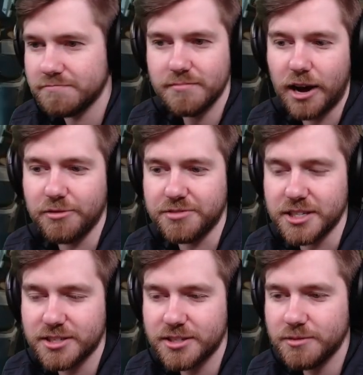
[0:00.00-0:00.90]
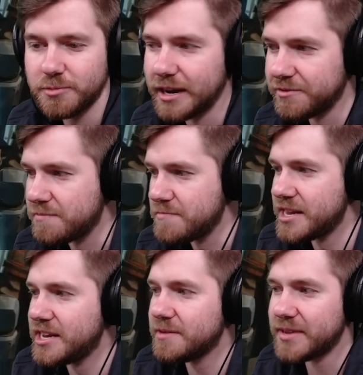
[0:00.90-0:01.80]
Outfits, we have the
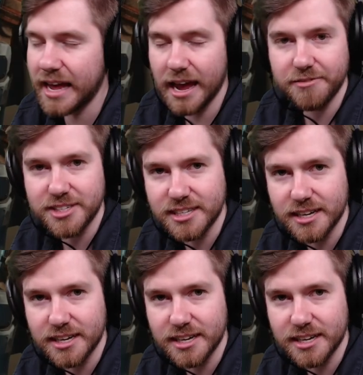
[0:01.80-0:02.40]
medium and heavy set